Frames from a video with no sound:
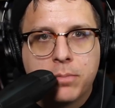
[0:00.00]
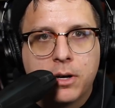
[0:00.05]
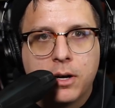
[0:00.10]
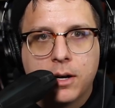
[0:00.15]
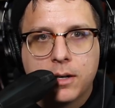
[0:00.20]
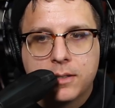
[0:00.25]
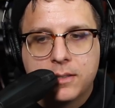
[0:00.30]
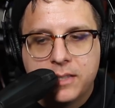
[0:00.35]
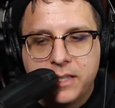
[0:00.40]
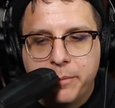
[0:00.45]

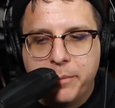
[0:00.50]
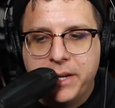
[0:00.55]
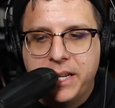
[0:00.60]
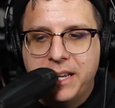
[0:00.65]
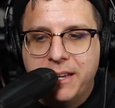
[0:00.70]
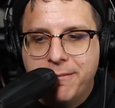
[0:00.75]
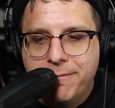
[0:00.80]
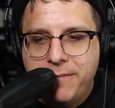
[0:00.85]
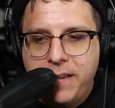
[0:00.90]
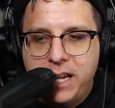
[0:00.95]

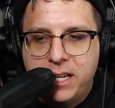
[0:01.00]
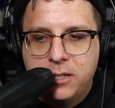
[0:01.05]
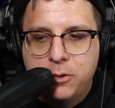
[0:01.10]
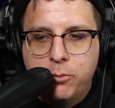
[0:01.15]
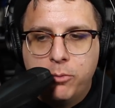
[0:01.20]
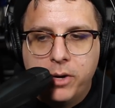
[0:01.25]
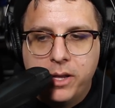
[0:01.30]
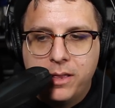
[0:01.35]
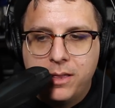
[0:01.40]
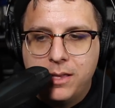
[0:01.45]
proximity effect
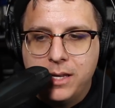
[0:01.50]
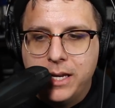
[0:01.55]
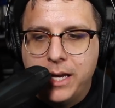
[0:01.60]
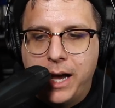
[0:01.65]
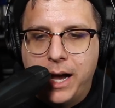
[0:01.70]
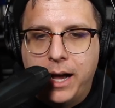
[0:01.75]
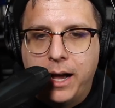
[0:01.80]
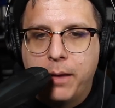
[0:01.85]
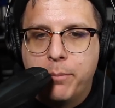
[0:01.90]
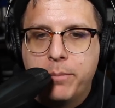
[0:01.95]
with the
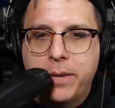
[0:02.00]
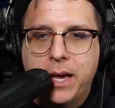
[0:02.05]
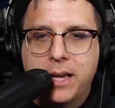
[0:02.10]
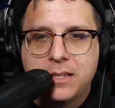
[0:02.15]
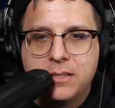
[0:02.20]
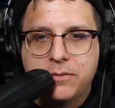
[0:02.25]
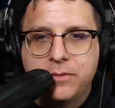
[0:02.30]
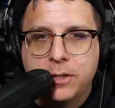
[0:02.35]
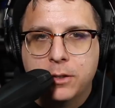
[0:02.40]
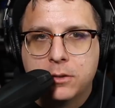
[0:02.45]
high
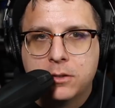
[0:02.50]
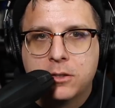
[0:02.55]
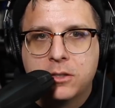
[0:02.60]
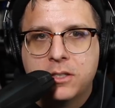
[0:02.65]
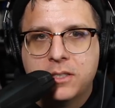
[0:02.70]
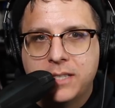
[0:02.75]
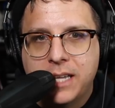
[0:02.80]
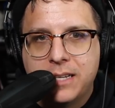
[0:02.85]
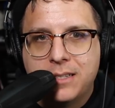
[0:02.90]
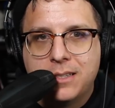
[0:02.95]
pass filter
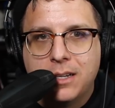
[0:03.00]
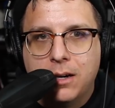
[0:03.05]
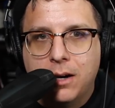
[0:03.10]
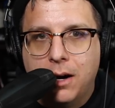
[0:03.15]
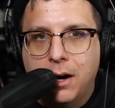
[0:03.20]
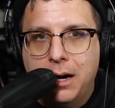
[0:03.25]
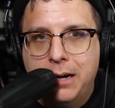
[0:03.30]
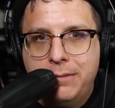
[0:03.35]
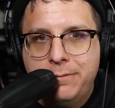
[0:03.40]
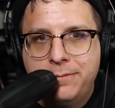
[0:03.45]
set to
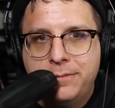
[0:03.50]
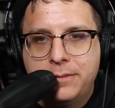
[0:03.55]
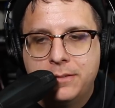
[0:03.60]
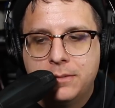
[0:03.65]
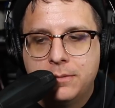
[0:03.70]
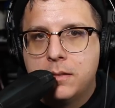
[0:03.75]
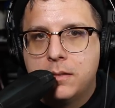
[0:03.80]
off.